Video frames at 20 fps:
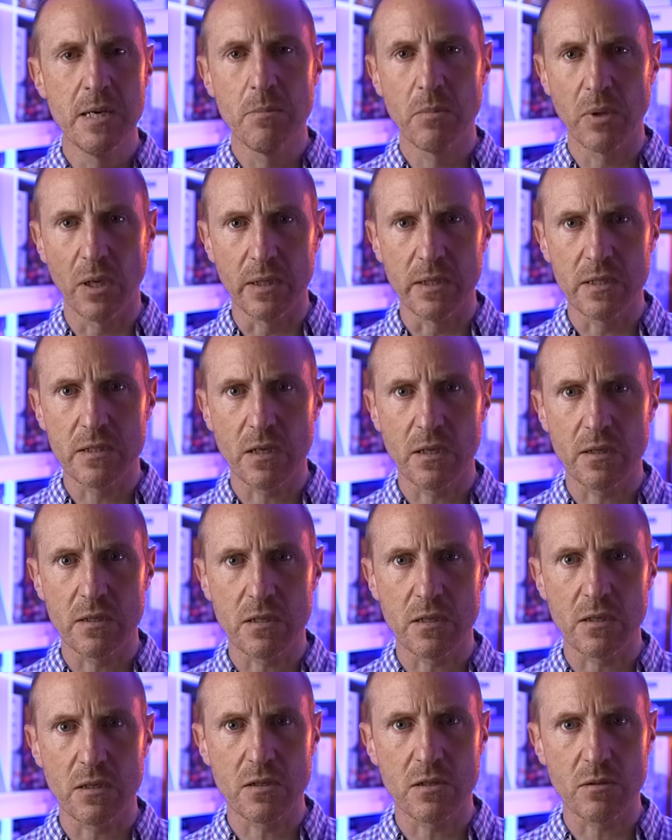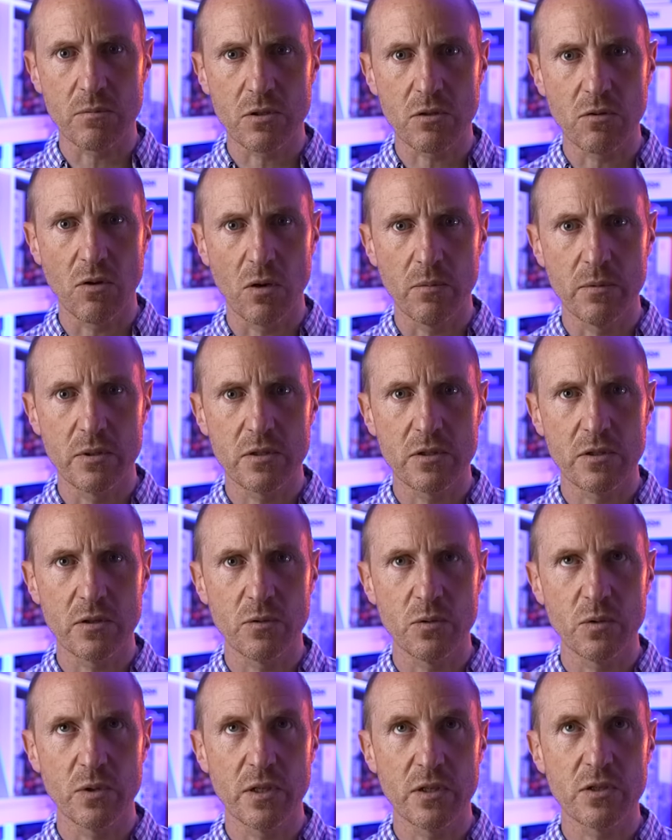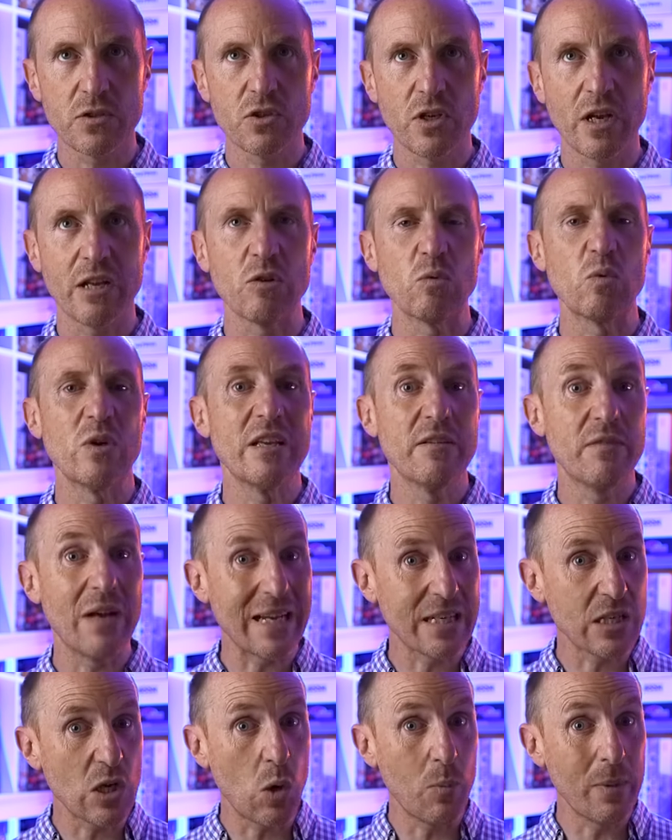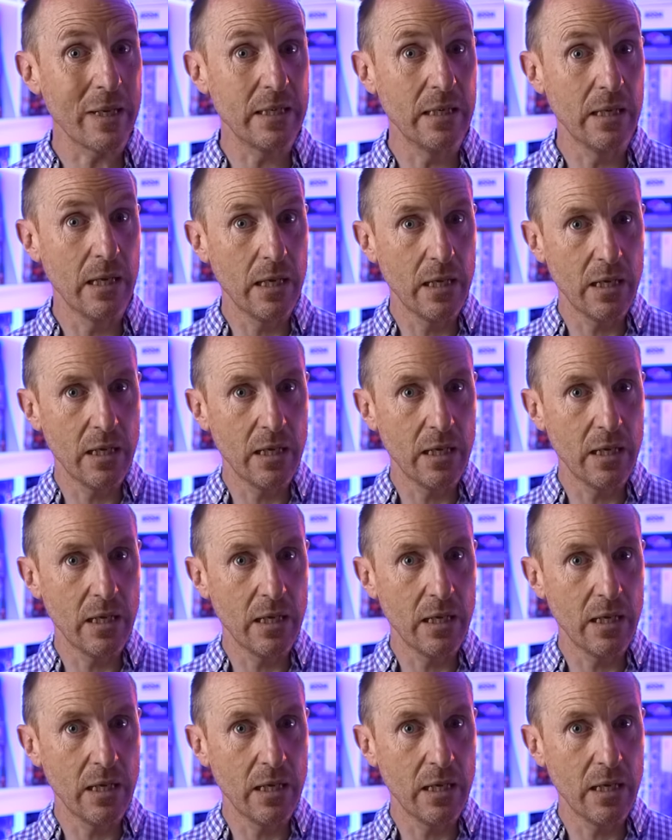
please consider subscribing to this channel. Leave a comment